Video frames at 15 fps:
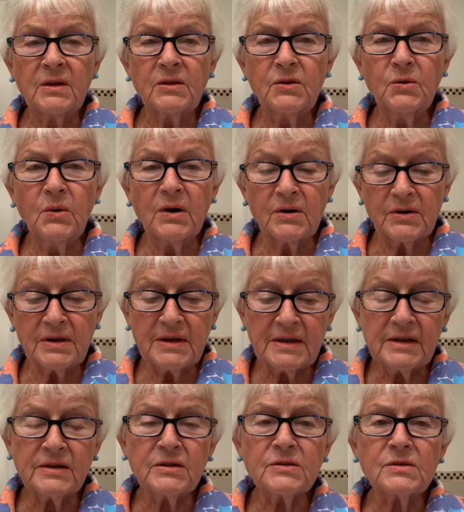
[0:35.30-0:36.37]
You are
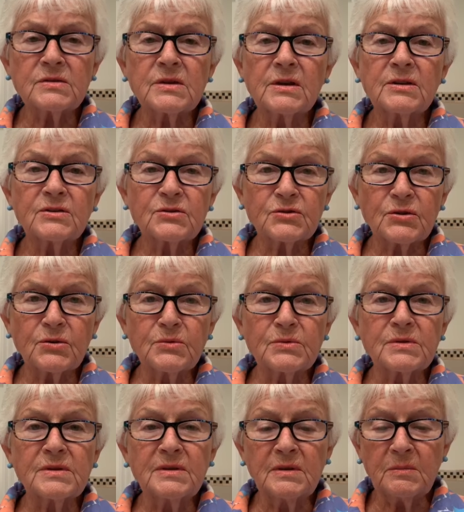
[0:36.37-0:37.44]
his
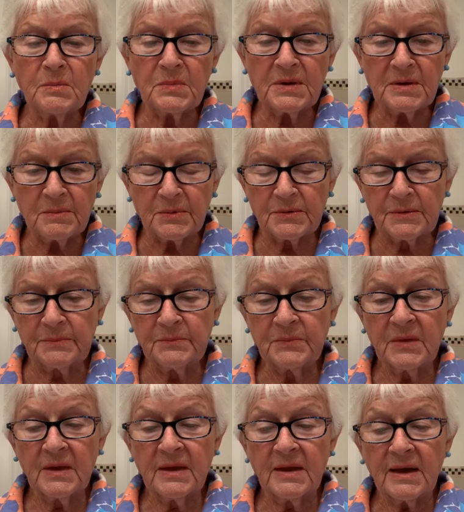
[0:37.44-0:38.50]
chosen people
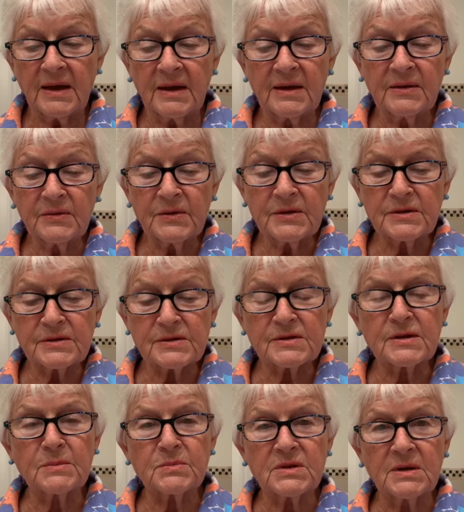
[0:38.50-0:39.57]
on this
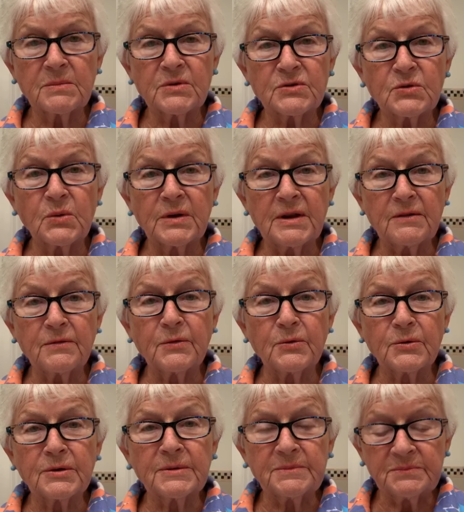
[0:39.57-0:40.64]
September
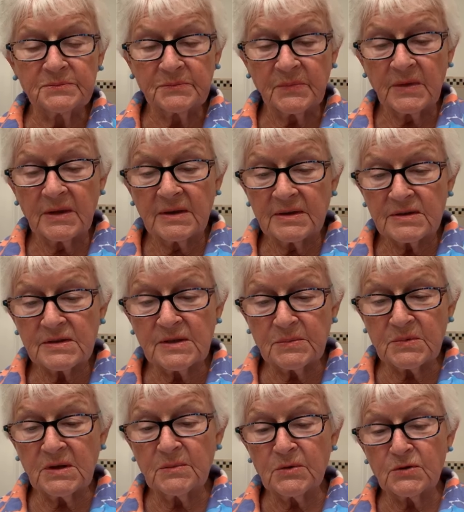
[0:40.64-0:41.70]
24.
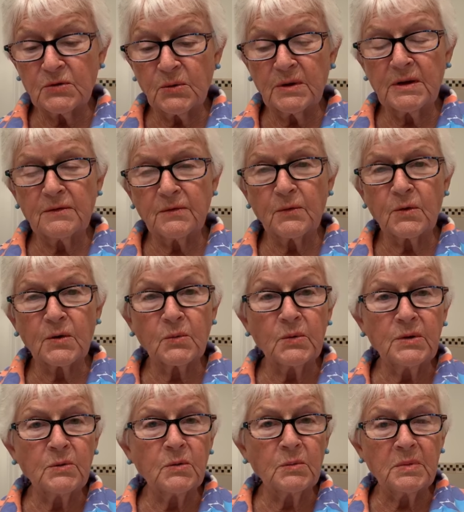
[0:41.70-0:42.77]
September 24.
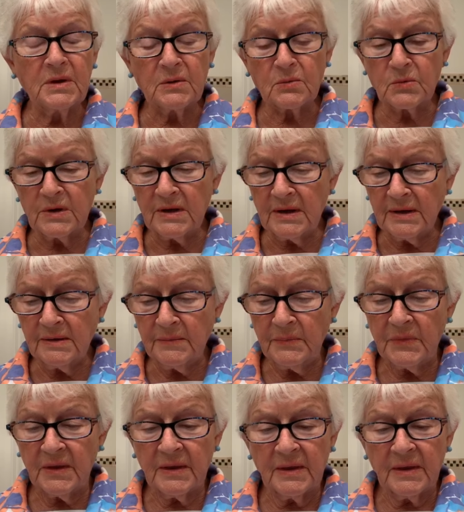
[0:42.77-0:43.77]
We will be reading